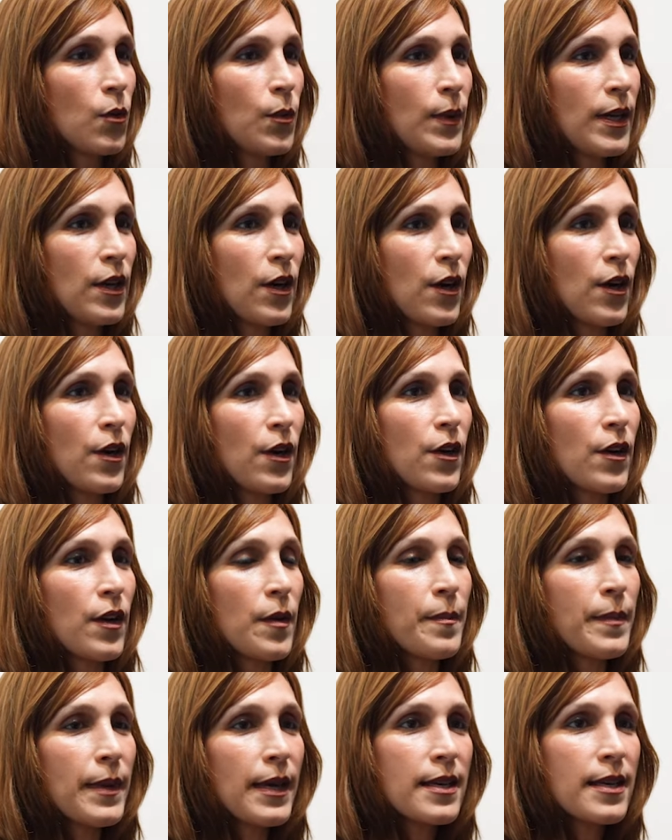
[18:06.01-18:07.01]
We are
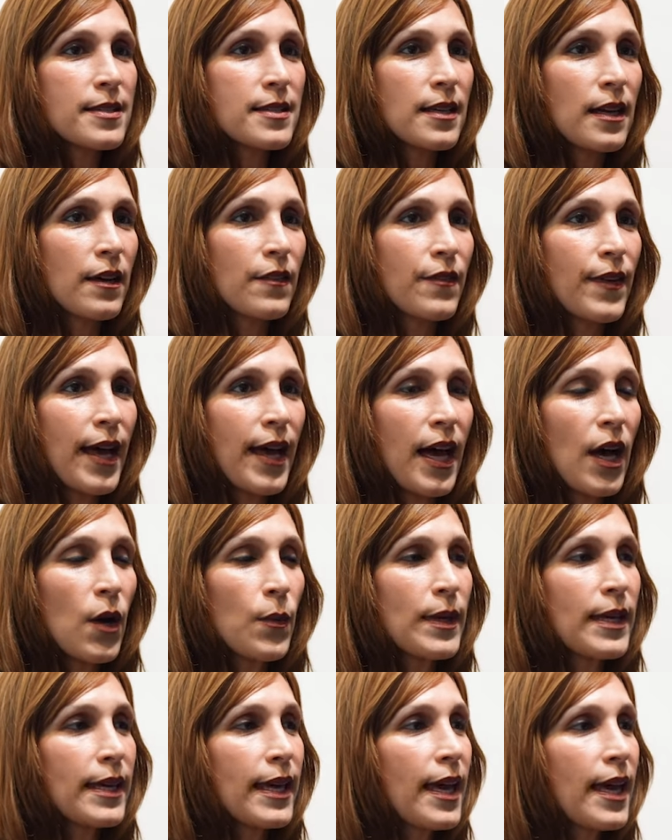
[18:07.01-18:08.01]
a mix of
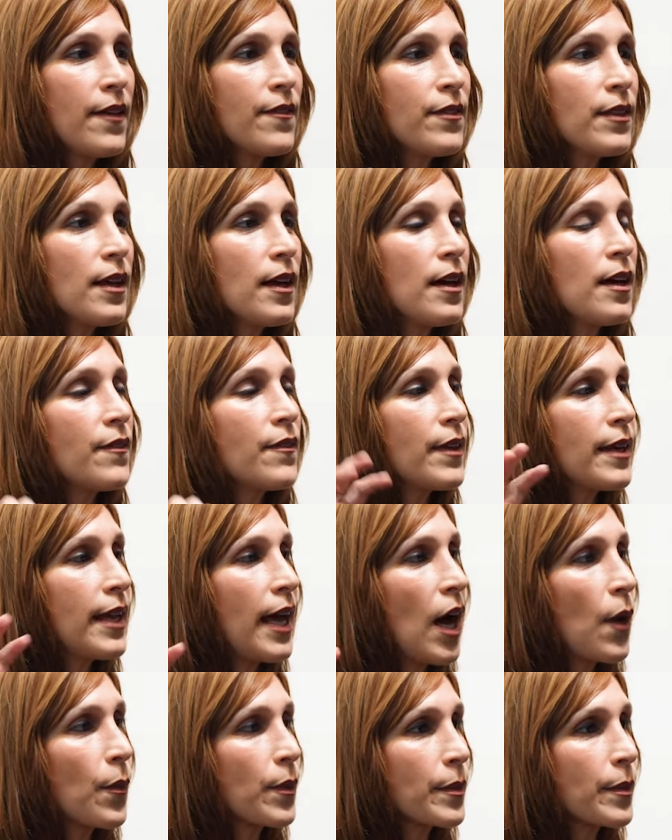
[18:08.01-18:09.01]
how we gave love and
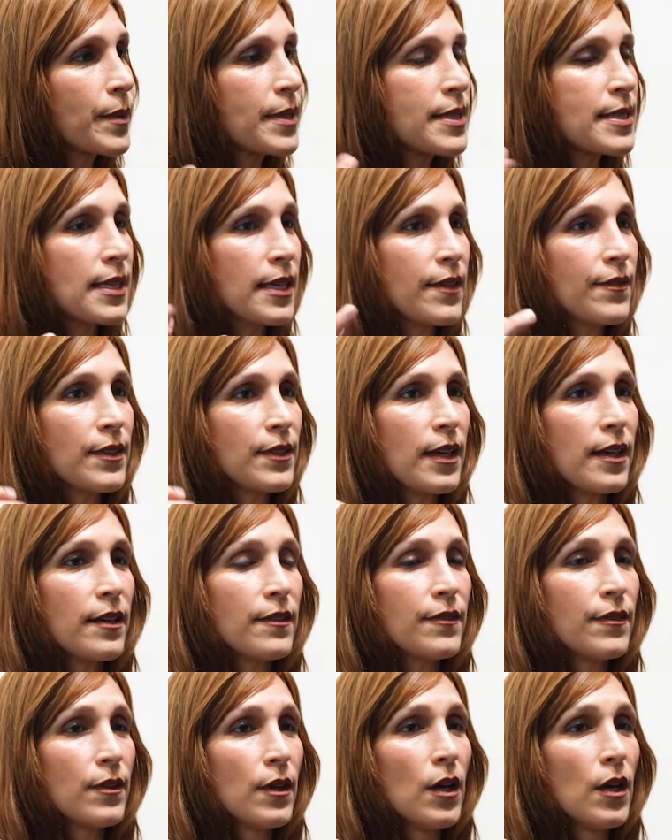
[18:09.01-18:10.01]
how we receive
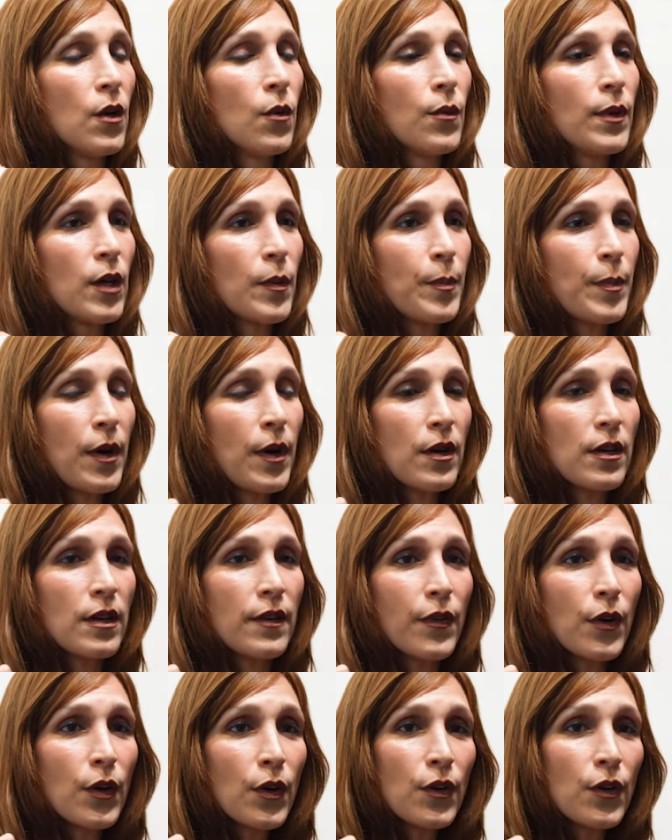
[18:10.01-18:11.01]
love. We are part
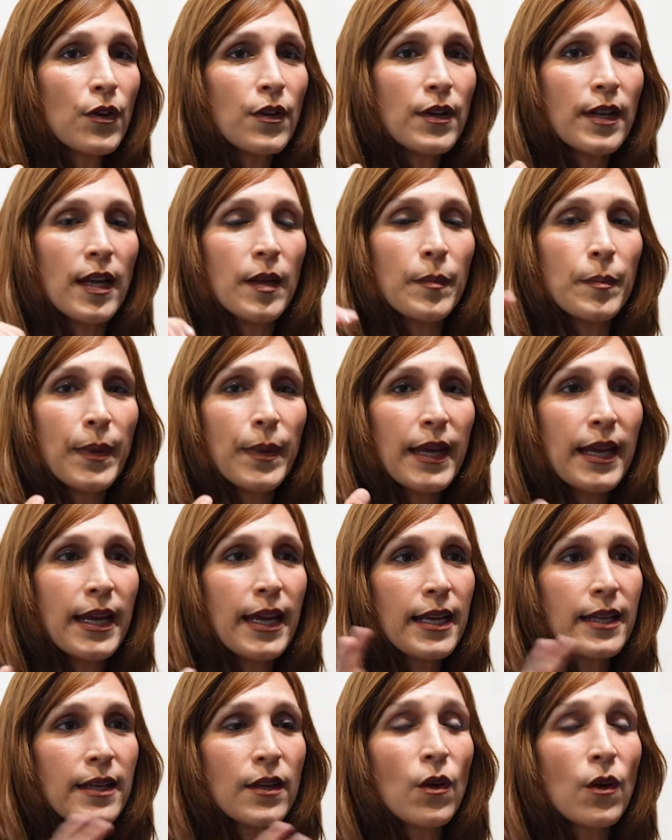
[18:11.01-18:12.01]
of hurt and
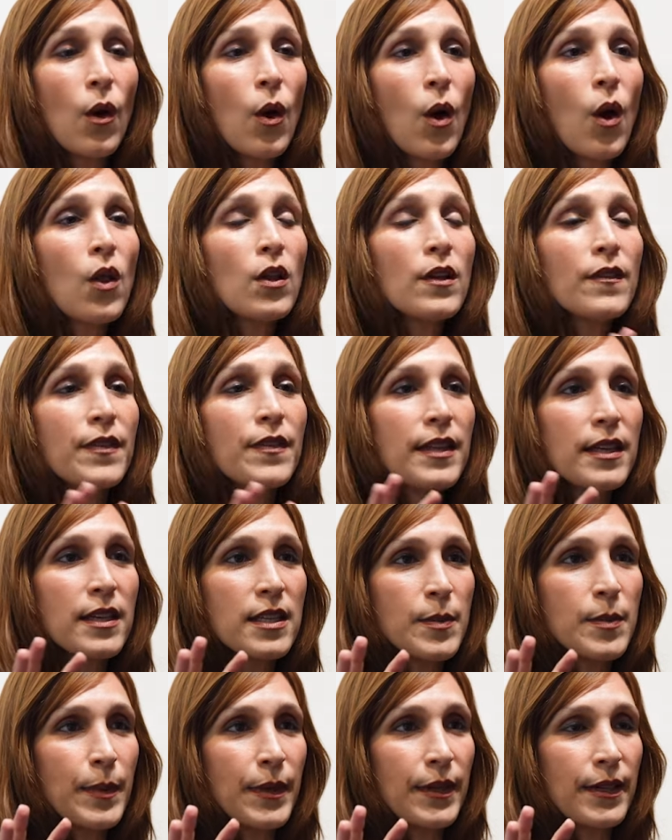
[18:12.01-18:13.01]
pain and all of the
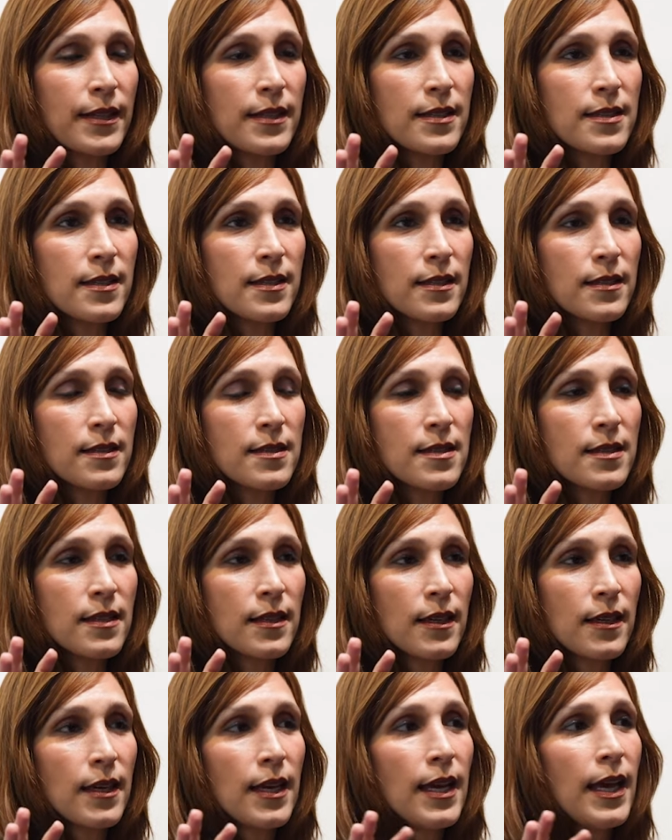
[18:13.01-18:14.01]
experiences.